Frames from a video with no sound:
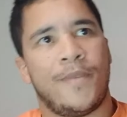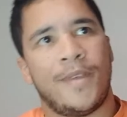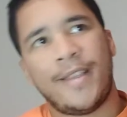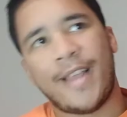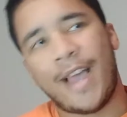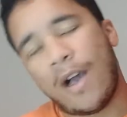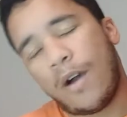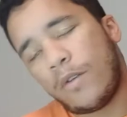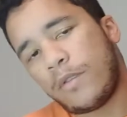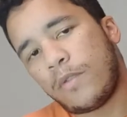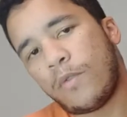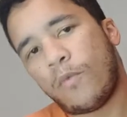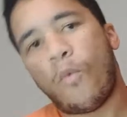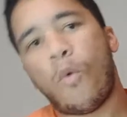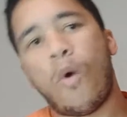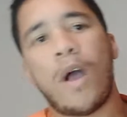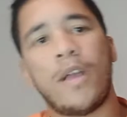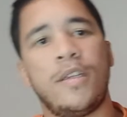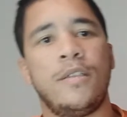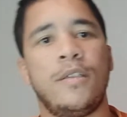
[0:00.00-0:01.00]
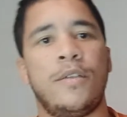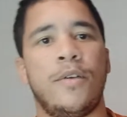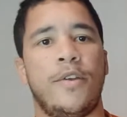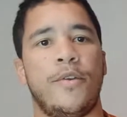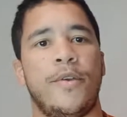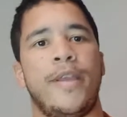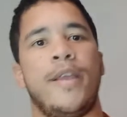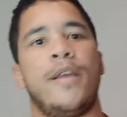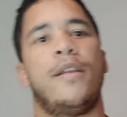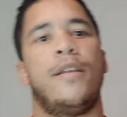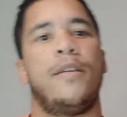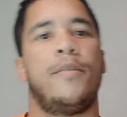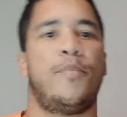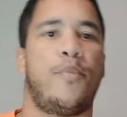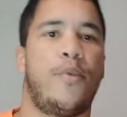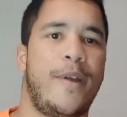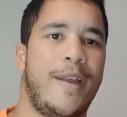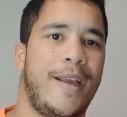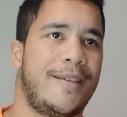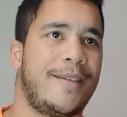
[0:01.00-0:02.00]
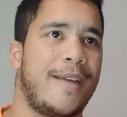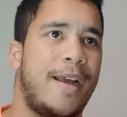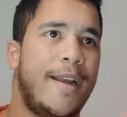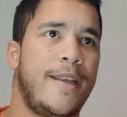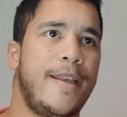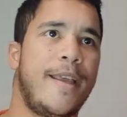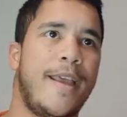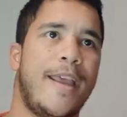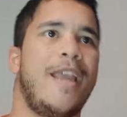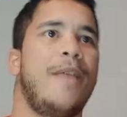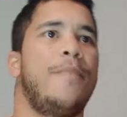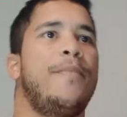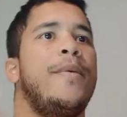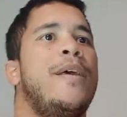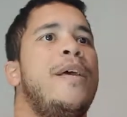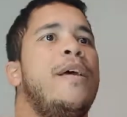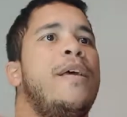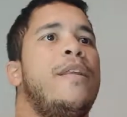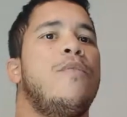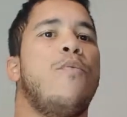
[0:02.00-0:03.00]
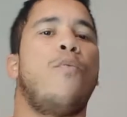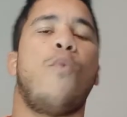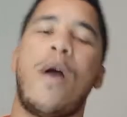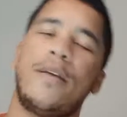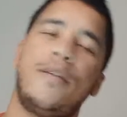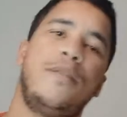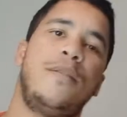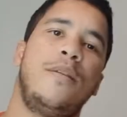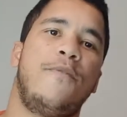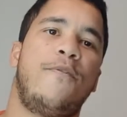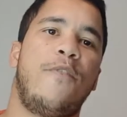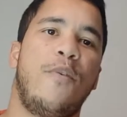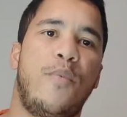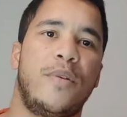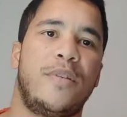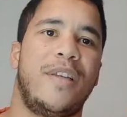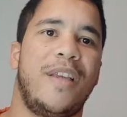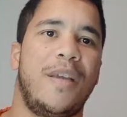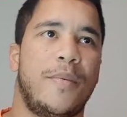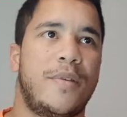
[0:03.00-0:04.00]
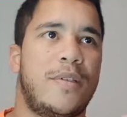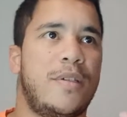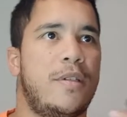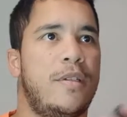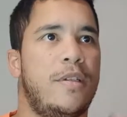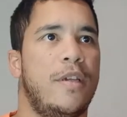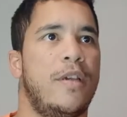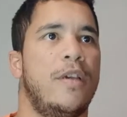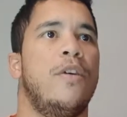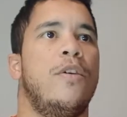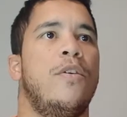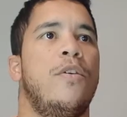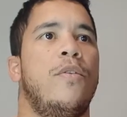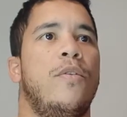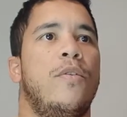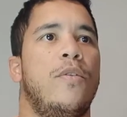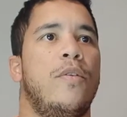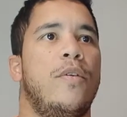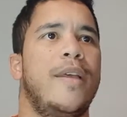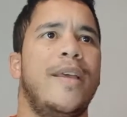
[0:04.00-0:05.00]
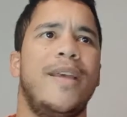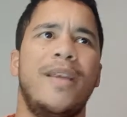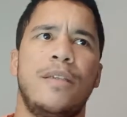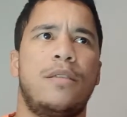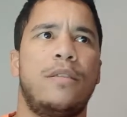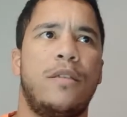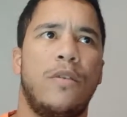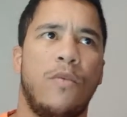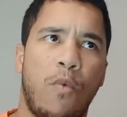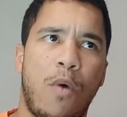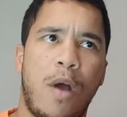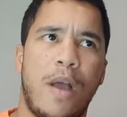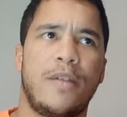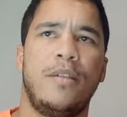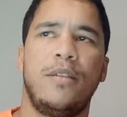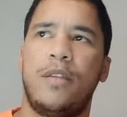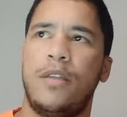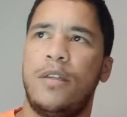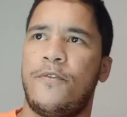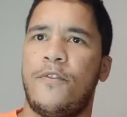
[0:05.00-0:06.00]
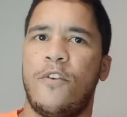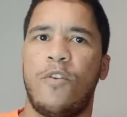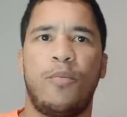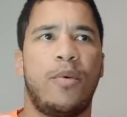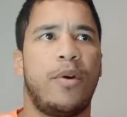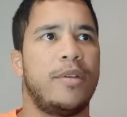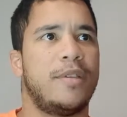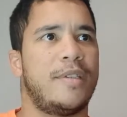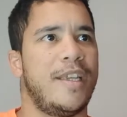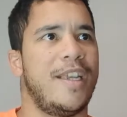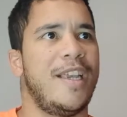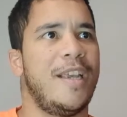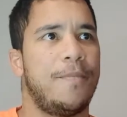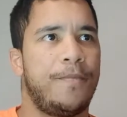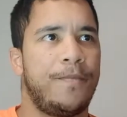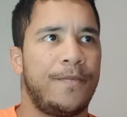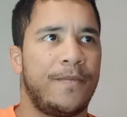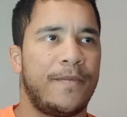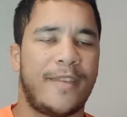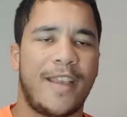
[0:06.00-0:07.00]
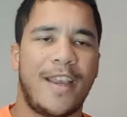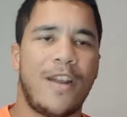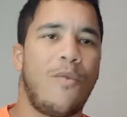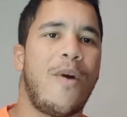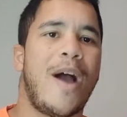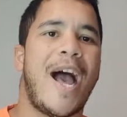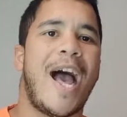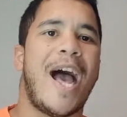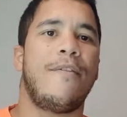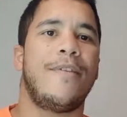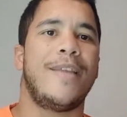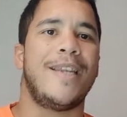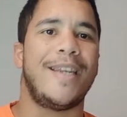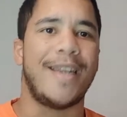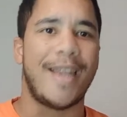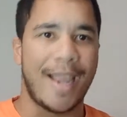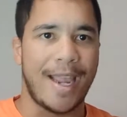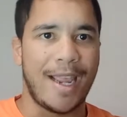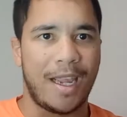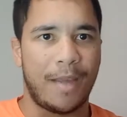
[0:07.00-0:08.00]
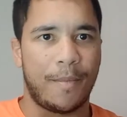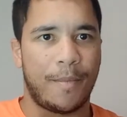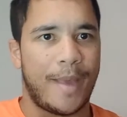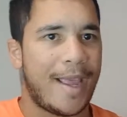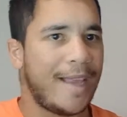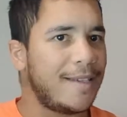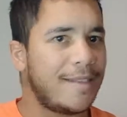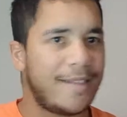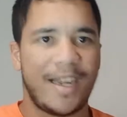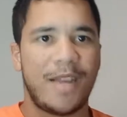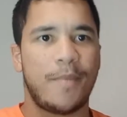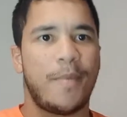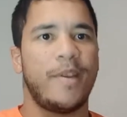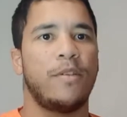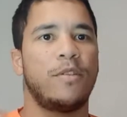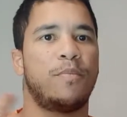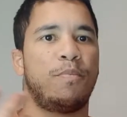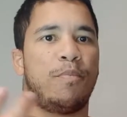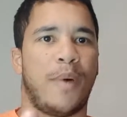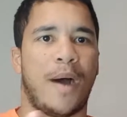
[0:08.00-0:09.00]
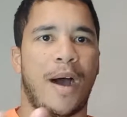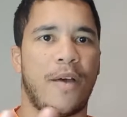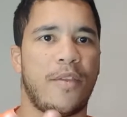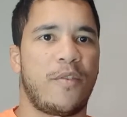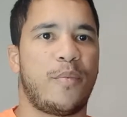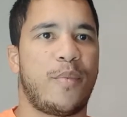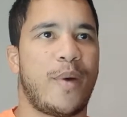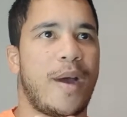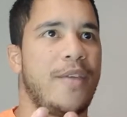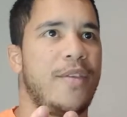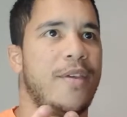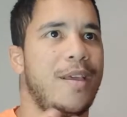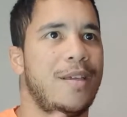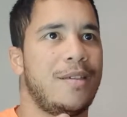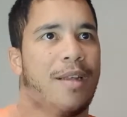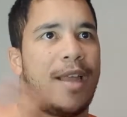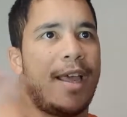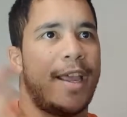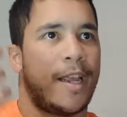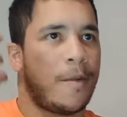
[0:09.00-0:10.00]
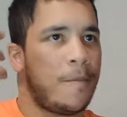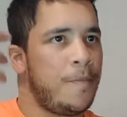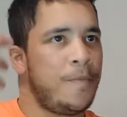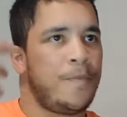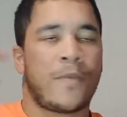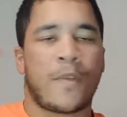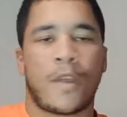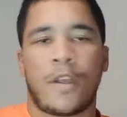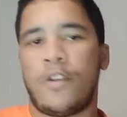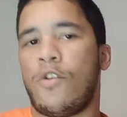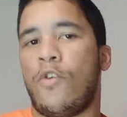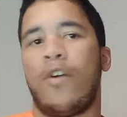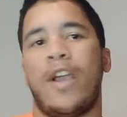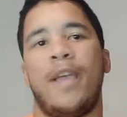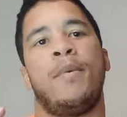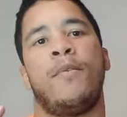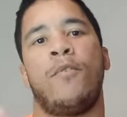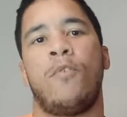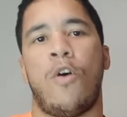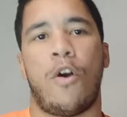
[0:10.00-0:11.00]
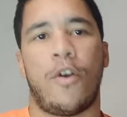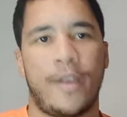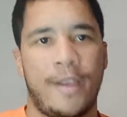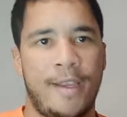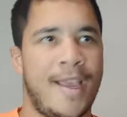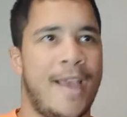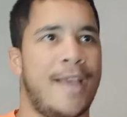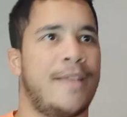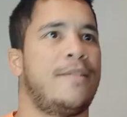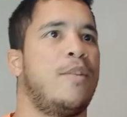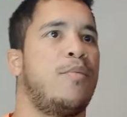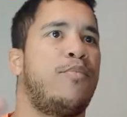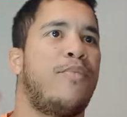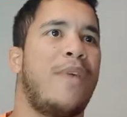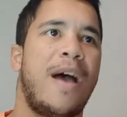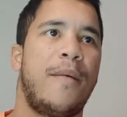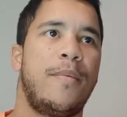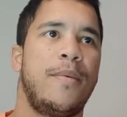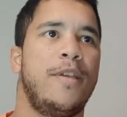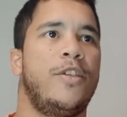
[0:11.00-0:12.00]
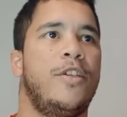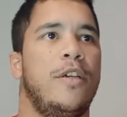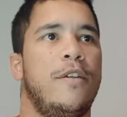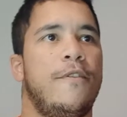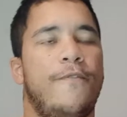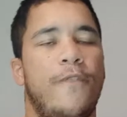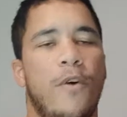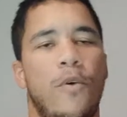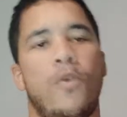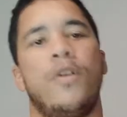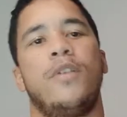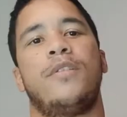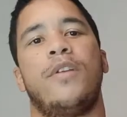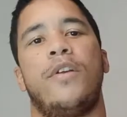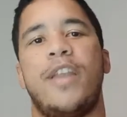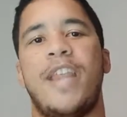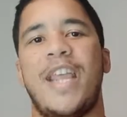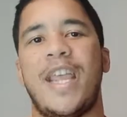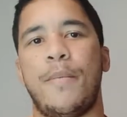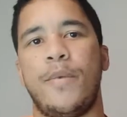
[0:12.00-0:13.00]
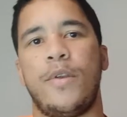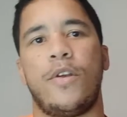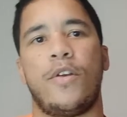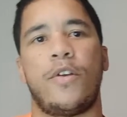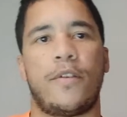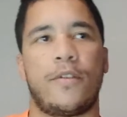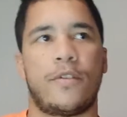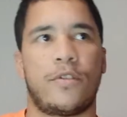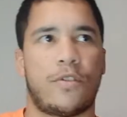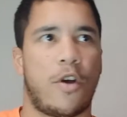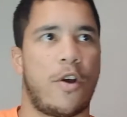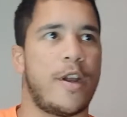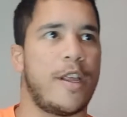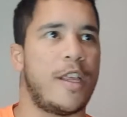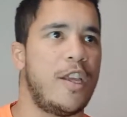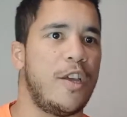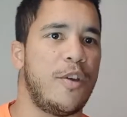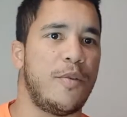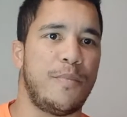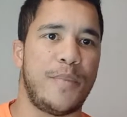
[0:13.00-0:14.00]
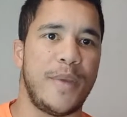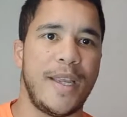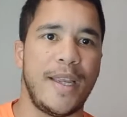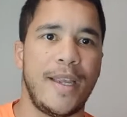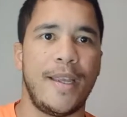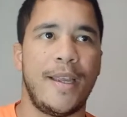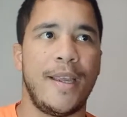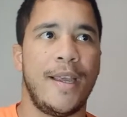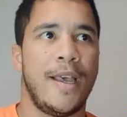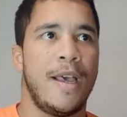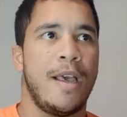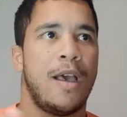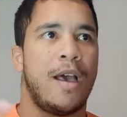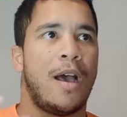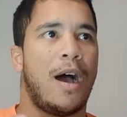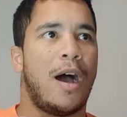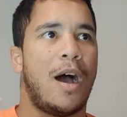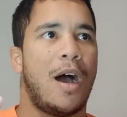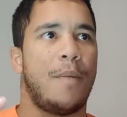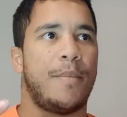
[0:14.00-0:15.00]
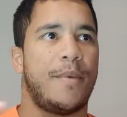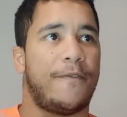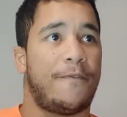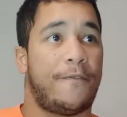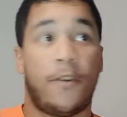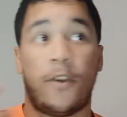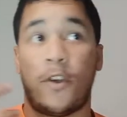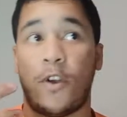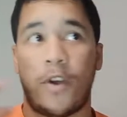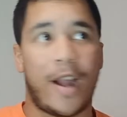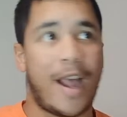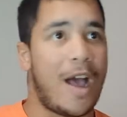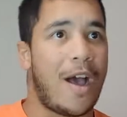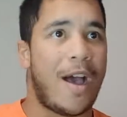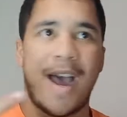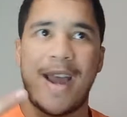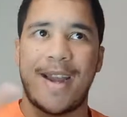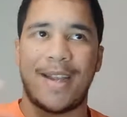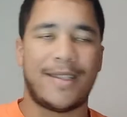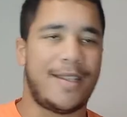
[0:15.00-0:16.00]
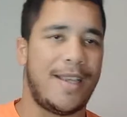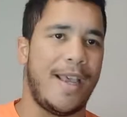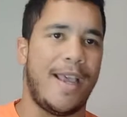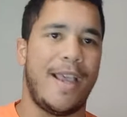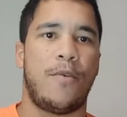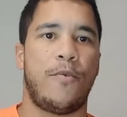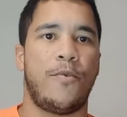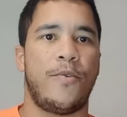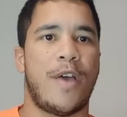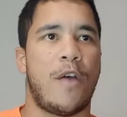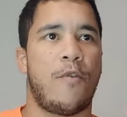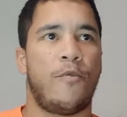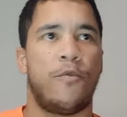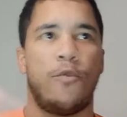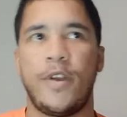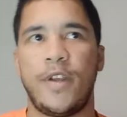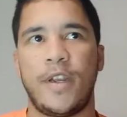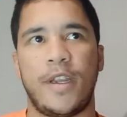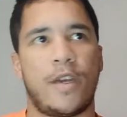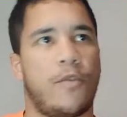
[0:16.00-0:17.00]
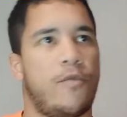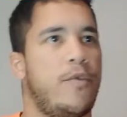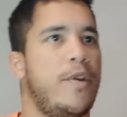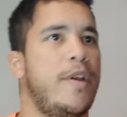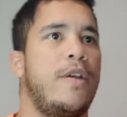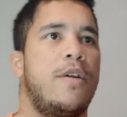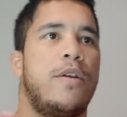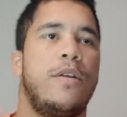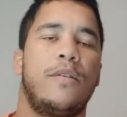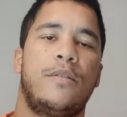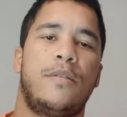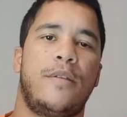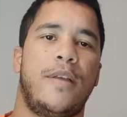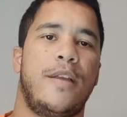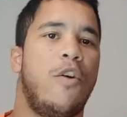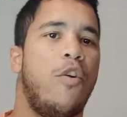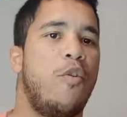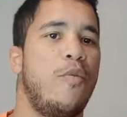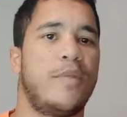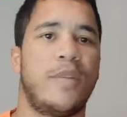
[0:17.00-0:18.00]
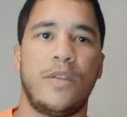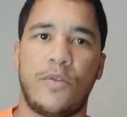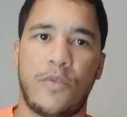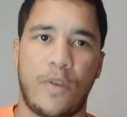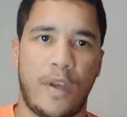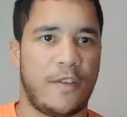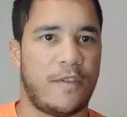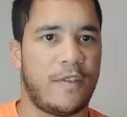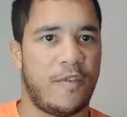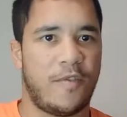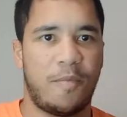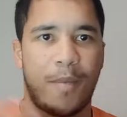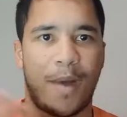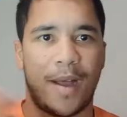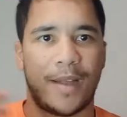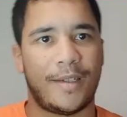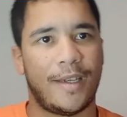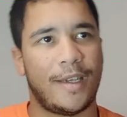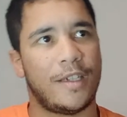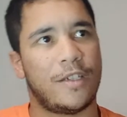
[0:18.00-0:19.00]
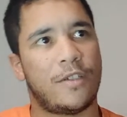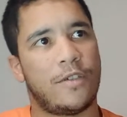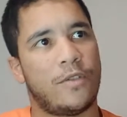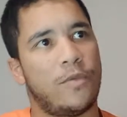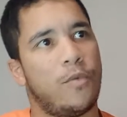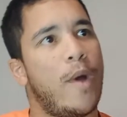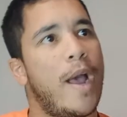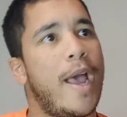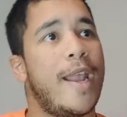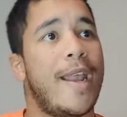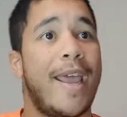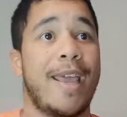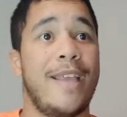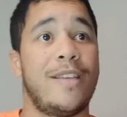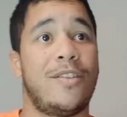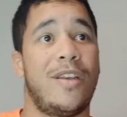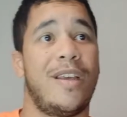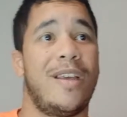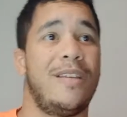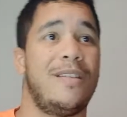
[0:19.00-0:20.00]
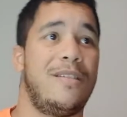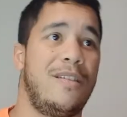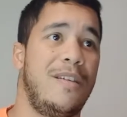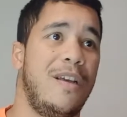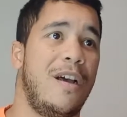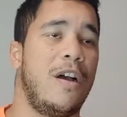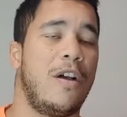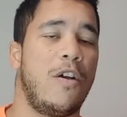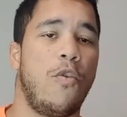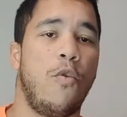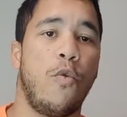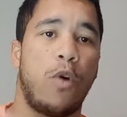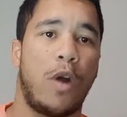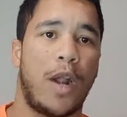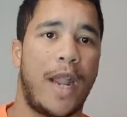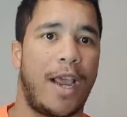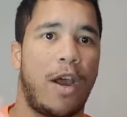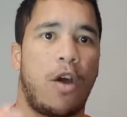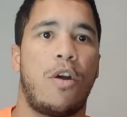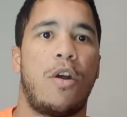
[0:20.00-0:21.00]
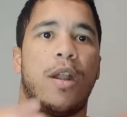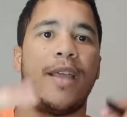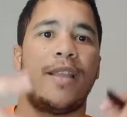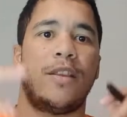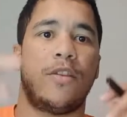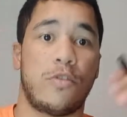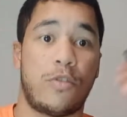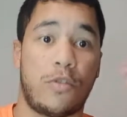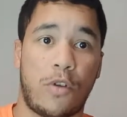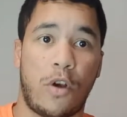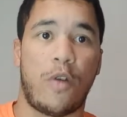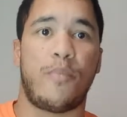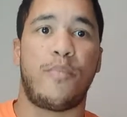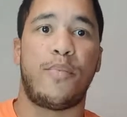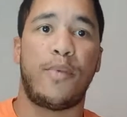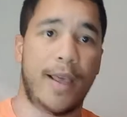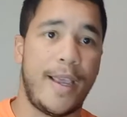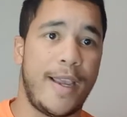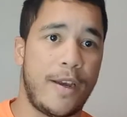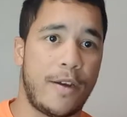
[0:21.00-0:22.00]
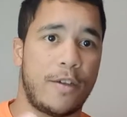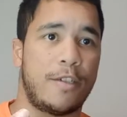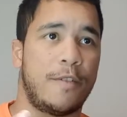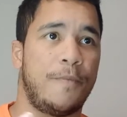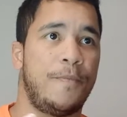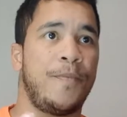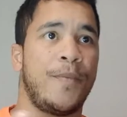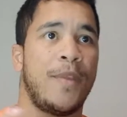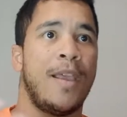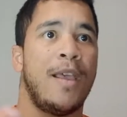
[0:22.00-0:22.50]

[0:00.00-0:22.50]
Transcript: Now, the Washington-New England, pretty exciting game. The Washington football team still is the Washington football team. They don't have a name. Is anybody else bothered by this? Like, don't get me wrong. Yes, they probably should focus on naming their starting QB and figuring out how to tank without ruining the careers and hopes and dreams of Montez Sweat and Chase Young, who are like their star players.